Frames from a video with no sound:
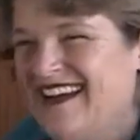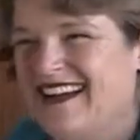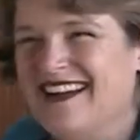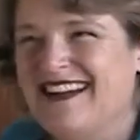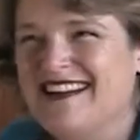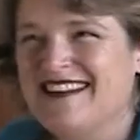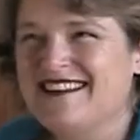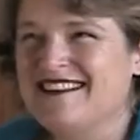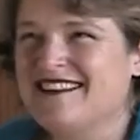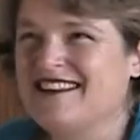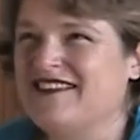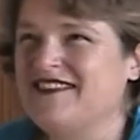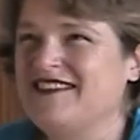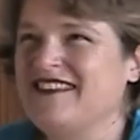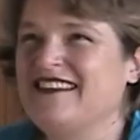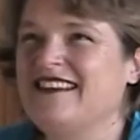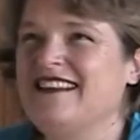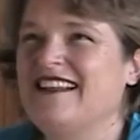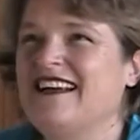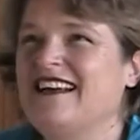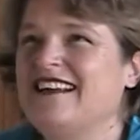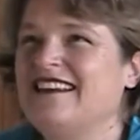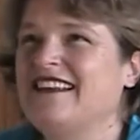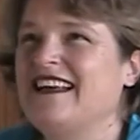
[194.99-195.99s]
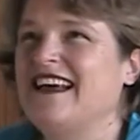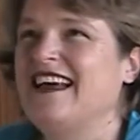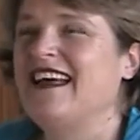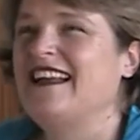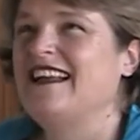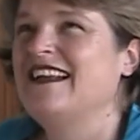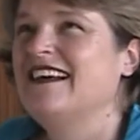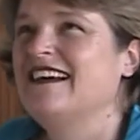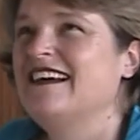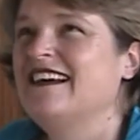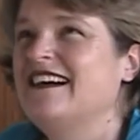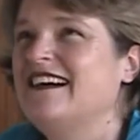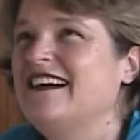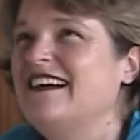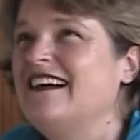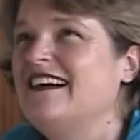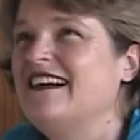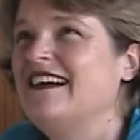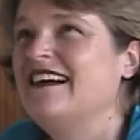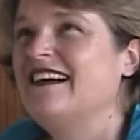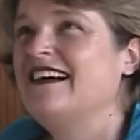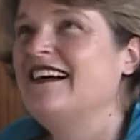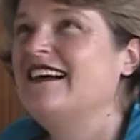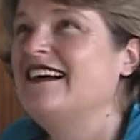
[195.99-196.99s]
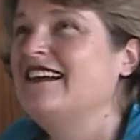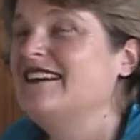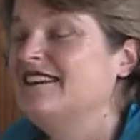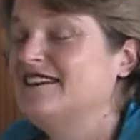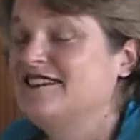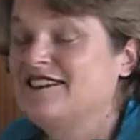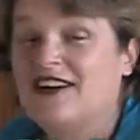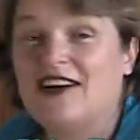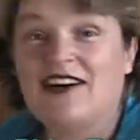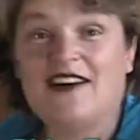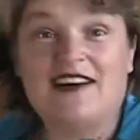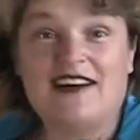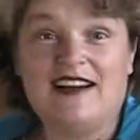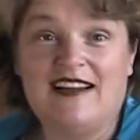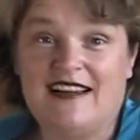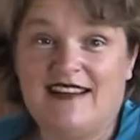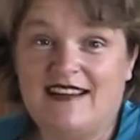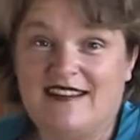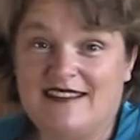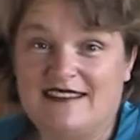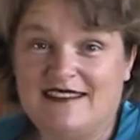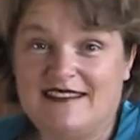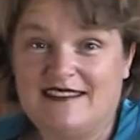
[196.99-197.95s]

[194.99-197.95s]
It's something like that. Sorry,